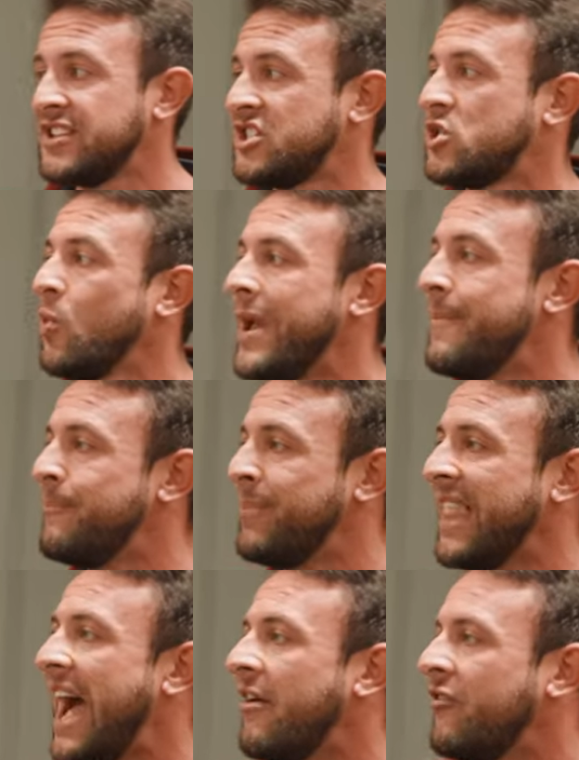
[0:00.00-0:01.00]
swim
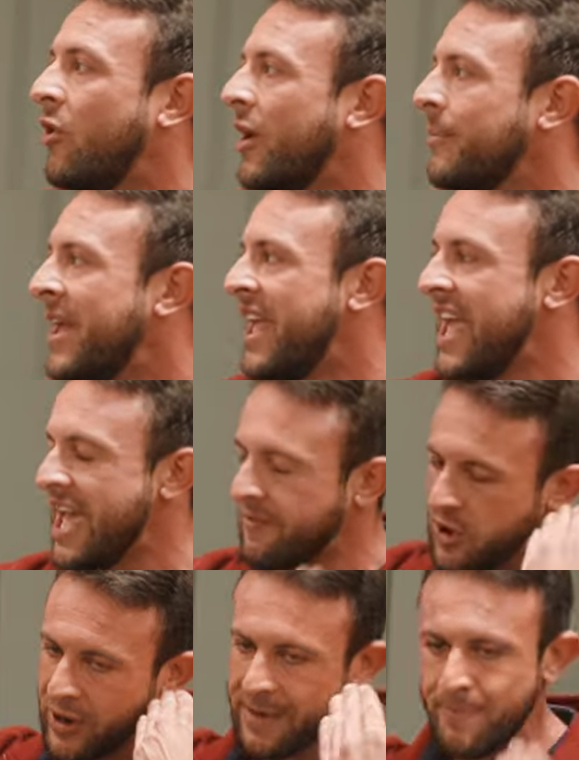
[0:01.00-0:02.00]
platform. If
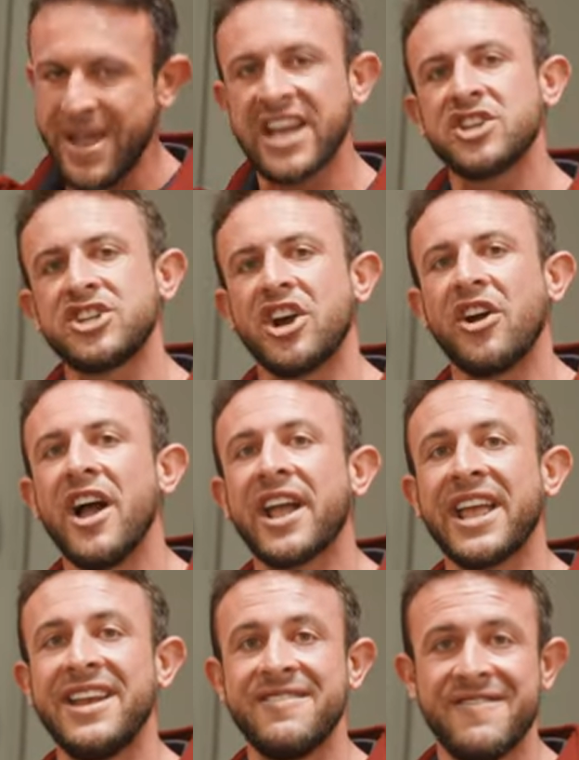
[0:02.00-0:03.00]
you can picture a
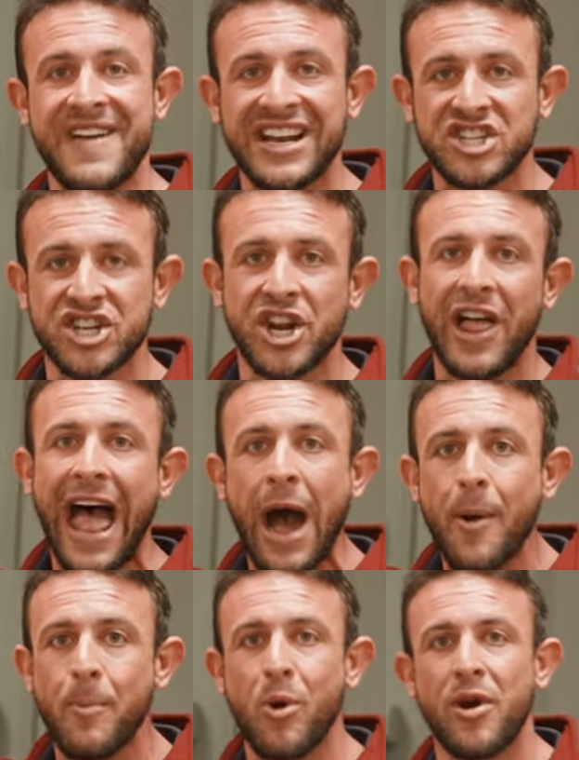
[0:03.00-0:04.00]
conventional
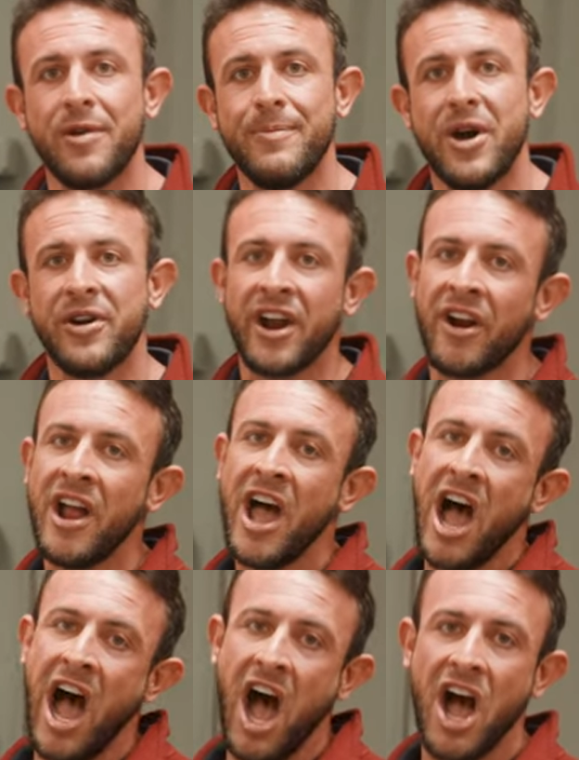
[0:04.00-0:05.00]
outboard motor
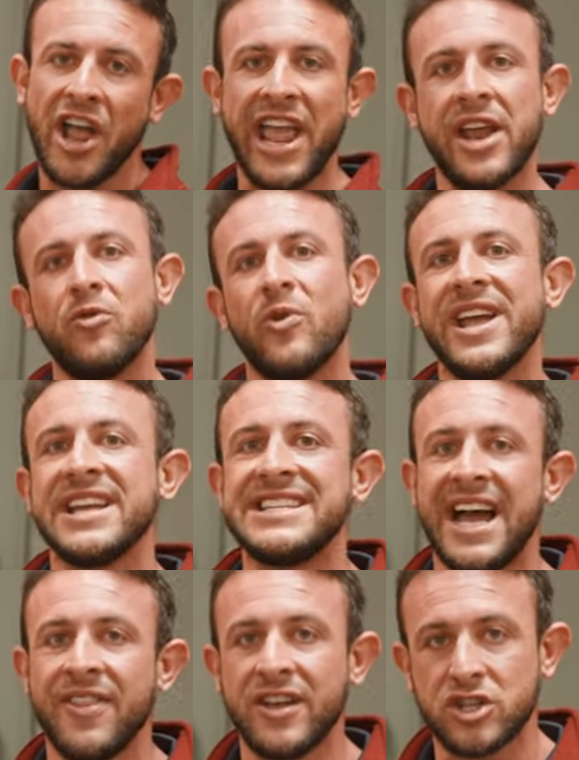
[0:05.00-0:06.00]
hung and rigged
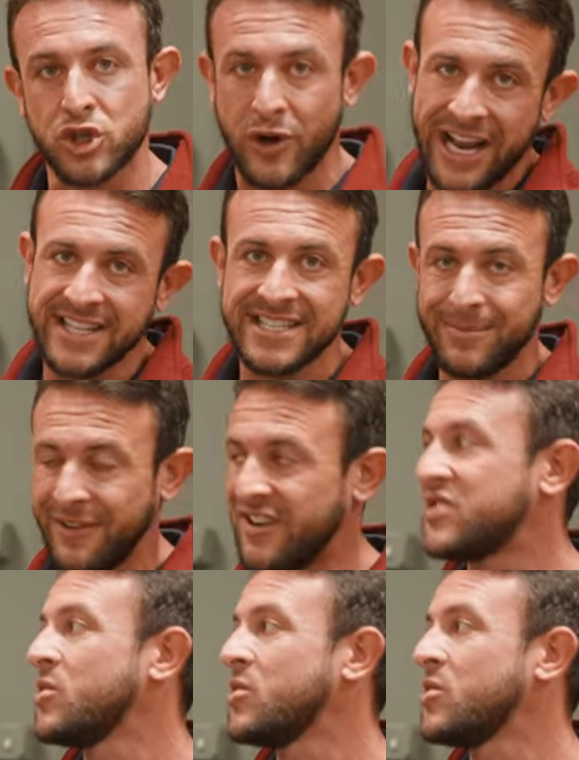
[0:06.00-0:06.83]
on the transom of a